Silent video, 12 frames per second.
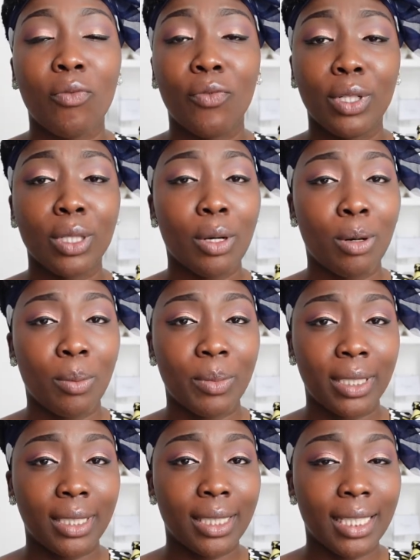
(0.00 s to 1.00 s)

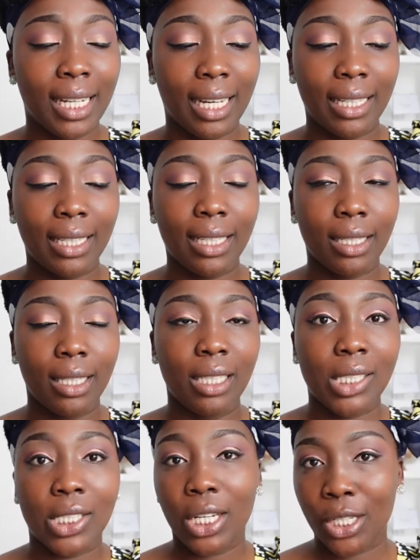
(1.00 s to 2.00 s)
willkommen, like
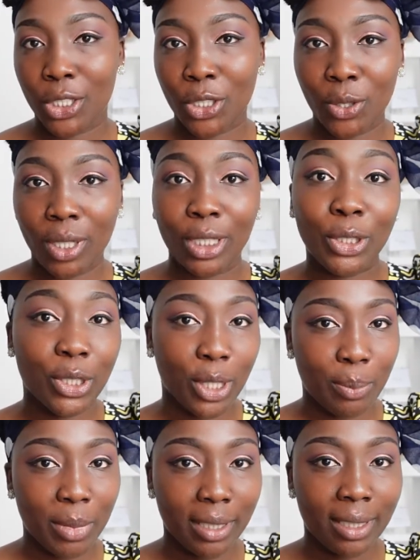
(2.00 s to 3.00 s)
in Dutch, not in
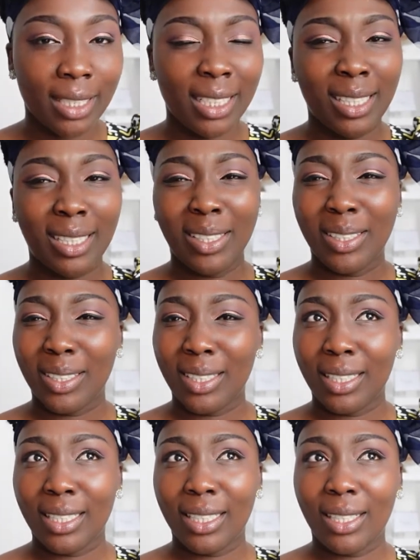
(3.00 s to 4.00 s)
German.
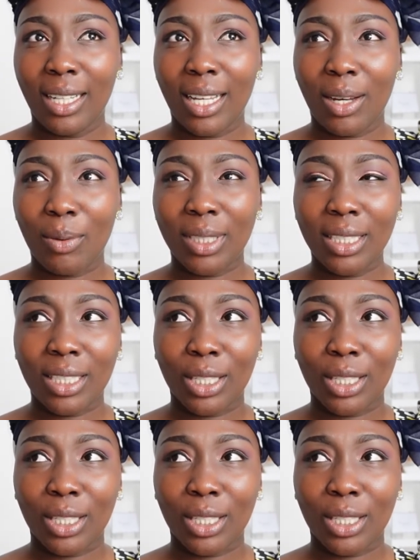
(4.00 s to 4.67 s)
I was it